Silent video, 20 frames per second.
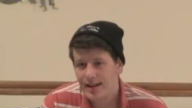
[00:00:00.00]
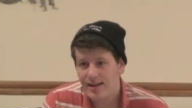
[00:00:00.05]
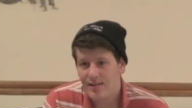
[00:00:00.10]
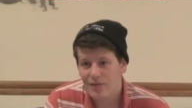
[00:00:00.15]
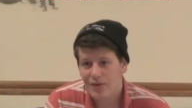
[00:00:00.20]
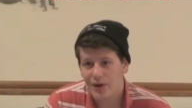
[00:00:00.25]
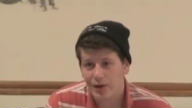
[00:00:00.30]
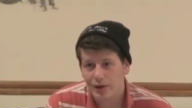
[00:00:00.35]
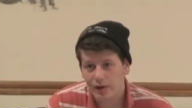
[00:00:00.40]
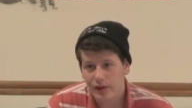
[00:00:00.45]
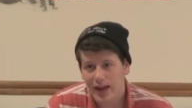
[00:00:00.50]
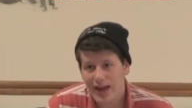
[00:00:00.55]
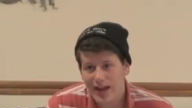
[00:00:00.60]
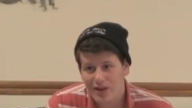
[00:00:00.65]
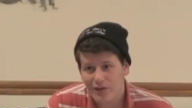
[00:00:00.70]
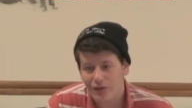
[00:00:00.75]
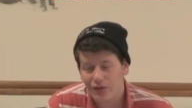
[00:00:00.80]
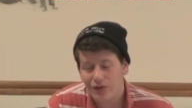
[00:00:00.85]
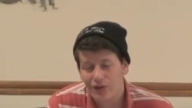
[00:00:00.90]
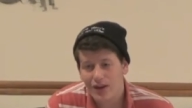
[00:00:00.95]
in their
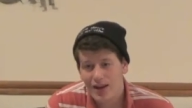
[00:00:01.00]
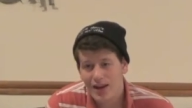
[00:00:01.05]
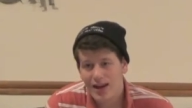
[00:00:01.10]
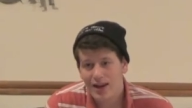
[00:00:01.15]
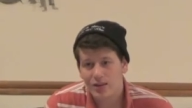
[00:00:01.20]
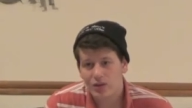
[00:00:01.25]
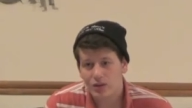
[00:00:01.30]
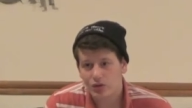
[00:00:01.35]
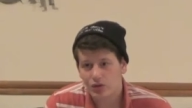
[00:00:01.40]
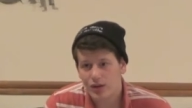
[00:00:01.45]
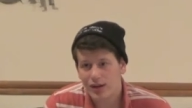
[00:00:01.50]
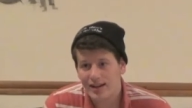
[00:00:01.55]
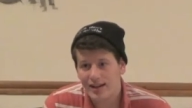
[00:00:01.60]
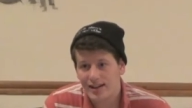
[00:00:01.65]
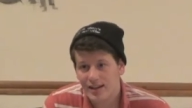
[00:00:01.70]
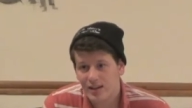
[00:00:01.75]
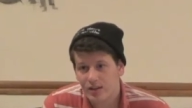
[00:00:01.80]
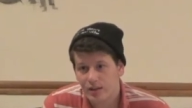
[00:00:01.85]
life, and they're trying to get